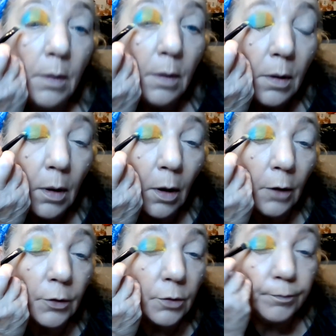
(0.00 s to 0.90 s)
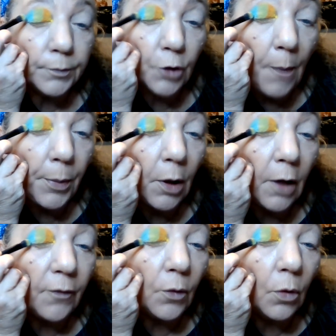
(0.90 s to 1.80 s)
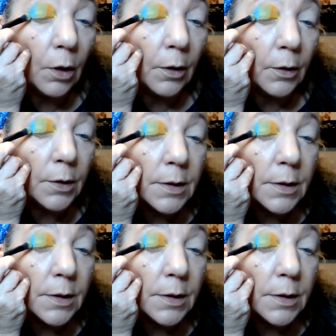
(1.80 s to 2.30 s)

or dropping off orders.